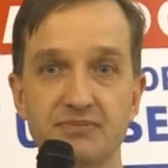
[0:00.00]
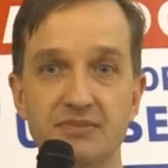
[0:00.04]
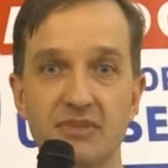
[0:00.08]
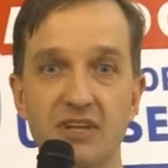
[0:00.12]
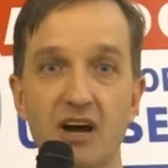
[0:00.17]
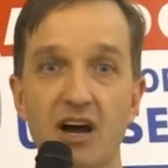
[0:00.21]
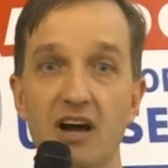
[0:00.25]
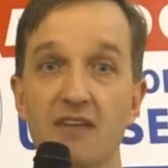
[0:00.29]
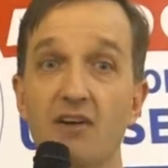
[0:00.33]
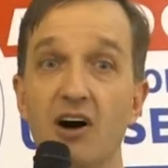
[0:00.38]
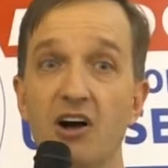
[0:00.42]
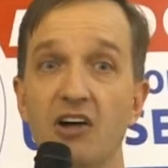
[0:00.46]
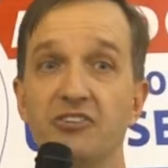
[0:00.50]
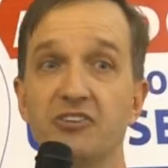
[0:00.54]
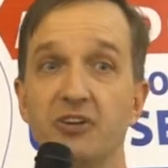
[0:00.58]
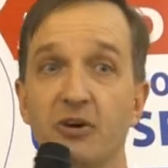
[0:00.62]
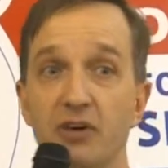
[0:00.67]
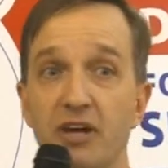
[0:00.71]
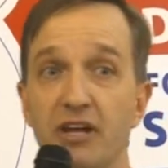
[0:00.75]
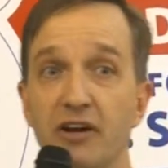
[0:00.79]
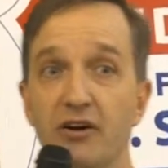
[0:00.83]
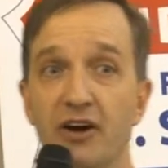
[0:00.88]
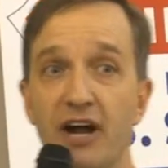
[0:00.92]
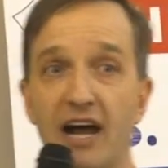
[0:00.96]
Now, I've
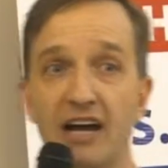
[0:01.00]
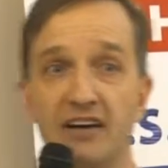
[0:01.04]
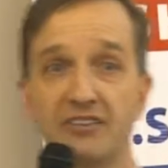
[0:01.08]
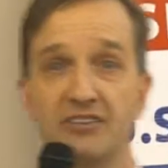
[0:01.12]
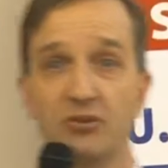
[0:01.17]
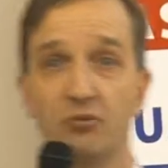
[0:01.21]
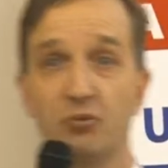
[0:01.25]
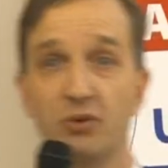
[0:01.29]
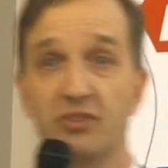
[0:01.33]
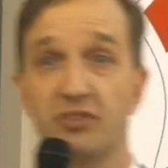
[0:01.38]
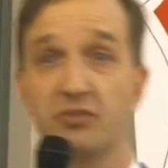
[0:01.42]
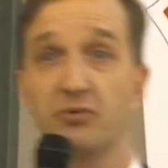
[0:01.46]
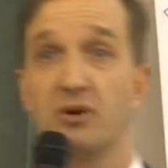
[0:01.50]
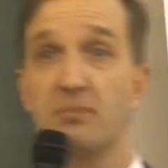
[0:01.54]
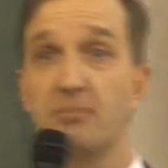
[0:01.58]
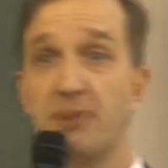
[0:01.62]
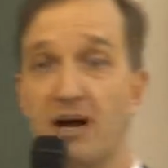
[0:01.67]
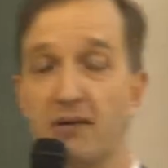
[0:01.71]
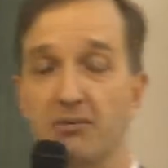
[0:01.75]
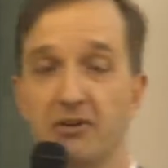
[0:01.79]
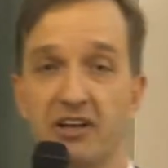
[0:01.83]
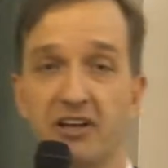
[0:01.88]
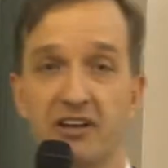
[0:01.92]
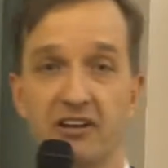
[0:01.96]
also interacted with the
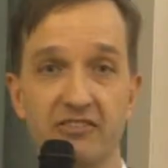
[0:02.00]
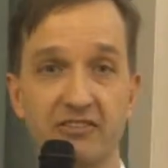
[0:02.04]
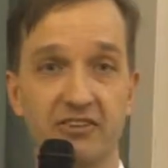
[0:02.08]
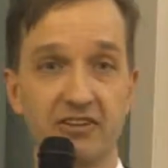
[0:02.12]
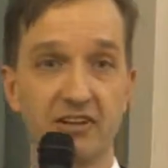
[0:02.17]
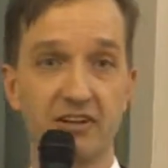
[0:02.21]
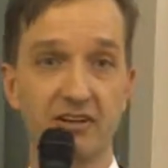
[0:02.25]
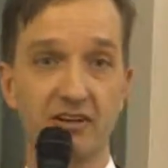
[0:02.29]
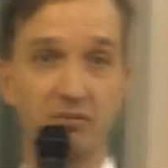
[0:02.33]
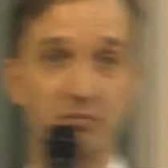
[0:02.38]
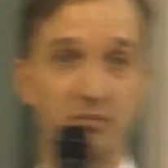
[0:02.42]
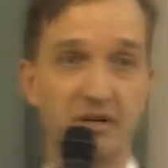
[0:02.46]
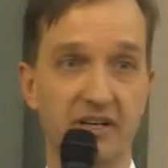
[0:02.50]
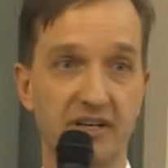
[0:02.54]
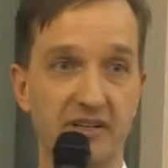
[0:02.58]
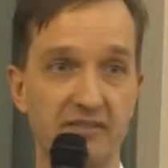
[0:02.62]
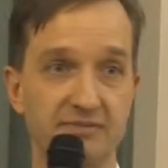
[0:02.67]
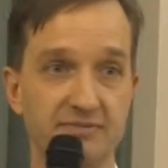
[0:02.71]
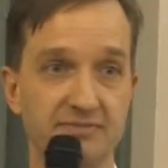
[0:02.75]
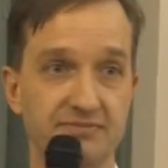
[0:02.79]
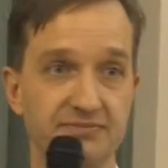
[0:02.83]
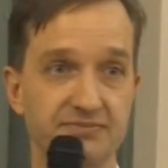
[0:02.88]
Republicans a little bit.